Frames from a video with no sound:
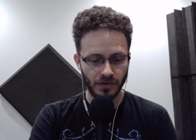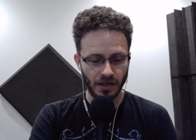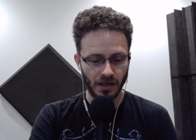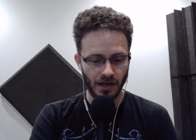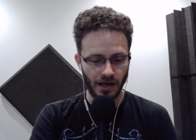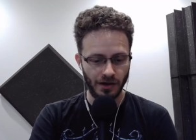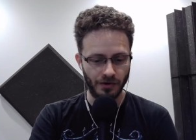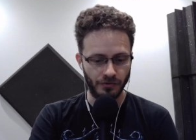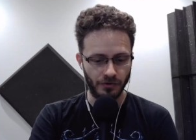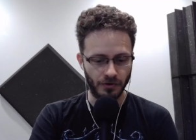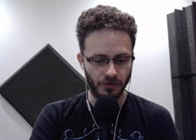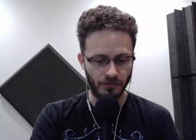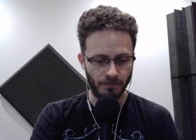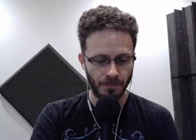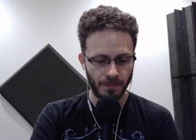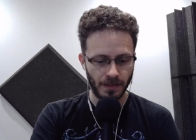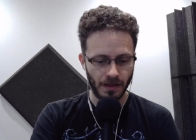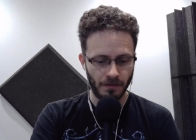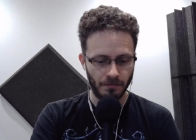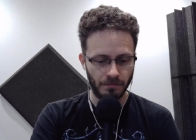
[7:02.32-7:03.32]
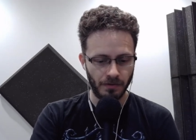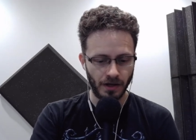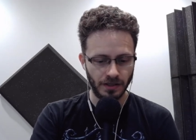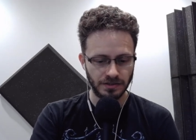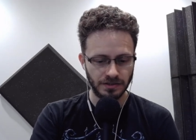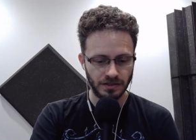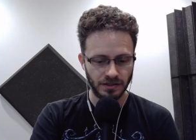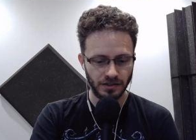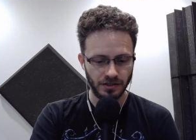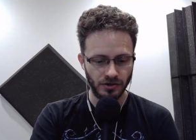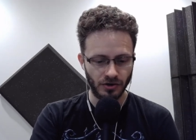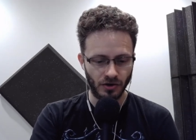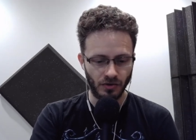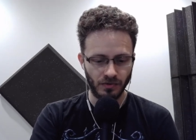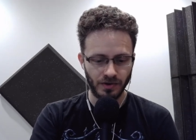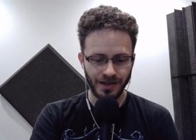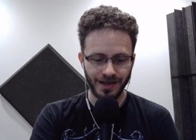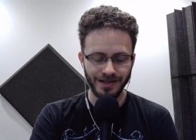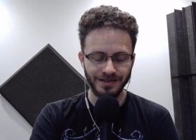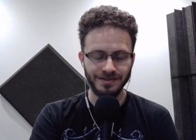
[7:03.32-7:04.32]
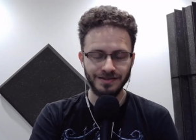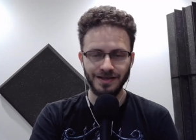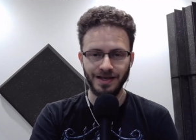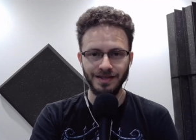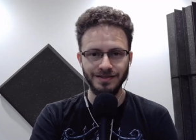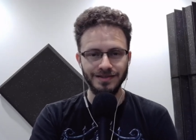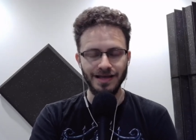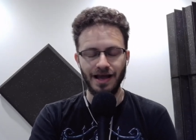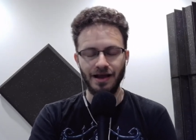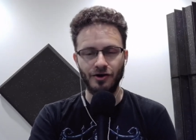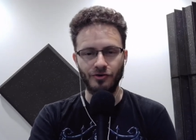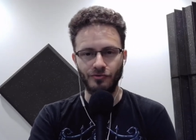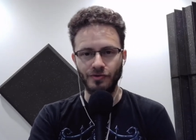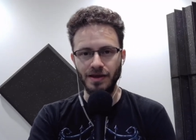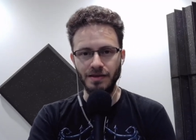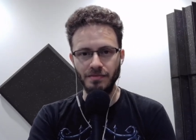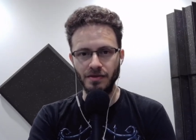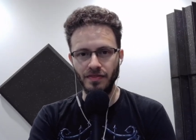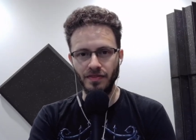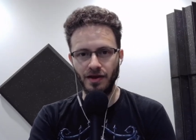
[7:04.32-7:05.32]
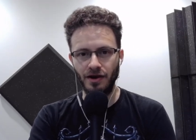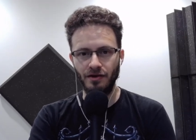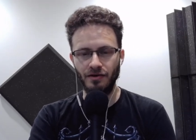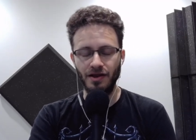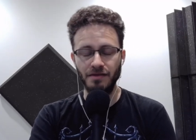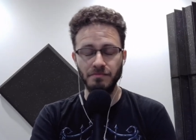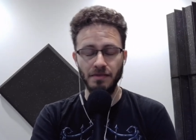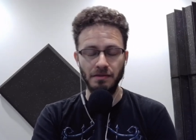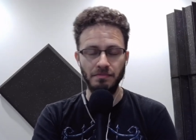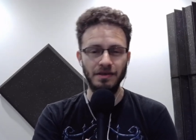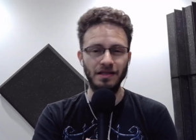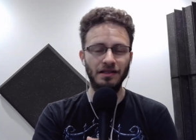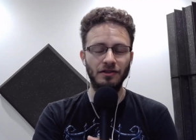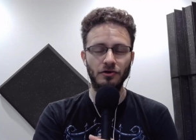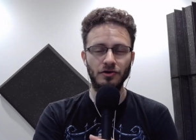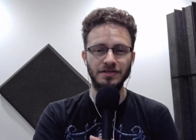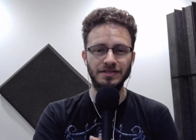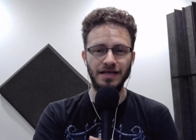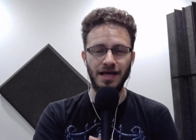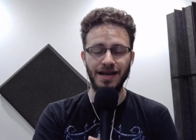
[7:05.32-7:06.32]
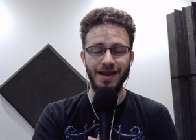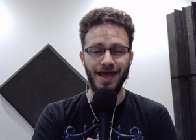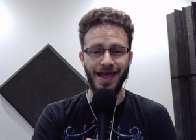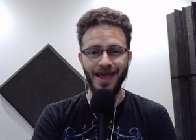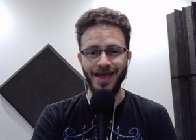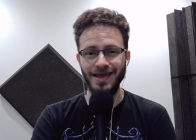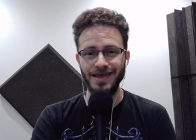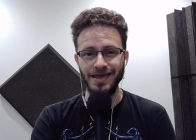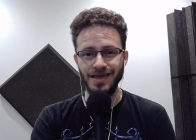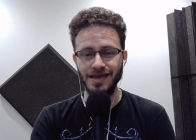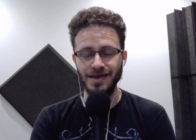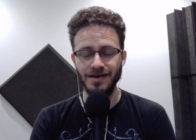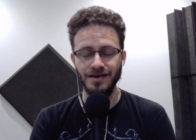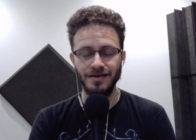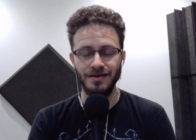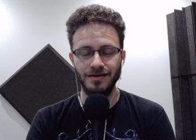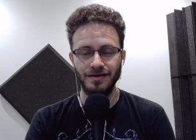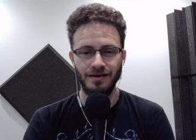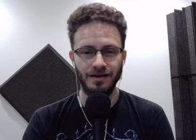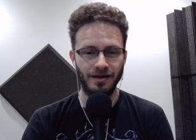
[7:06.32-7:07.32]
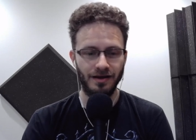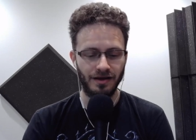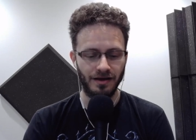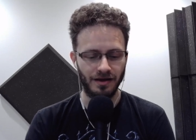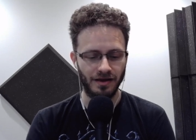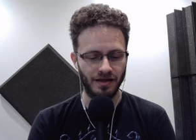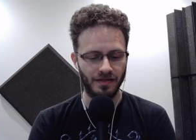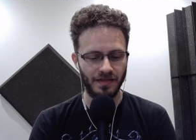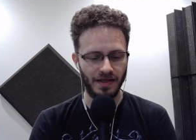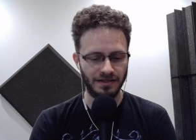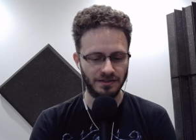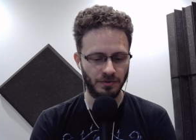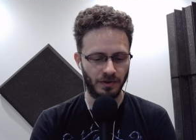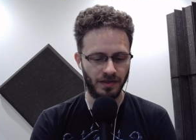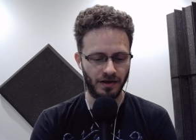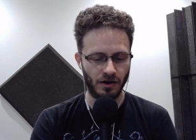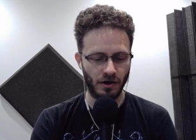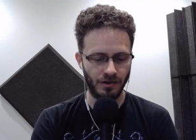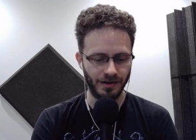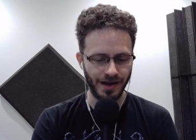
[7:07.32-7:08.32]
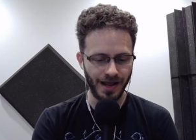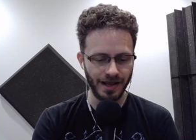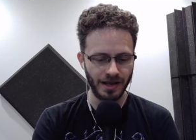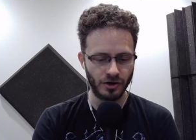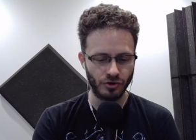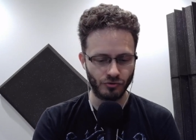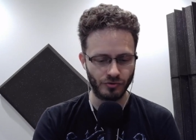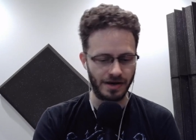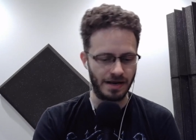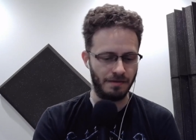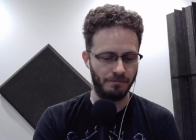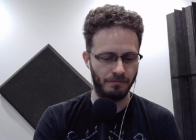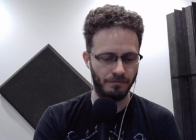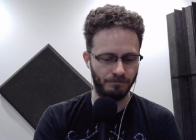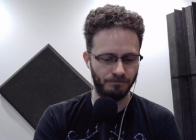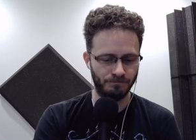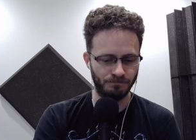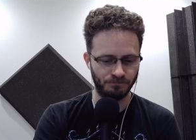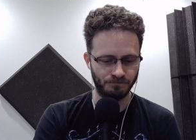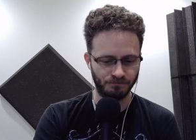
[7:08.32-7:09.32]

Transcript: I don't know. But, you know, it's got cream in there, and maybe it looks kind of eggy, and that's why they call it egg cream.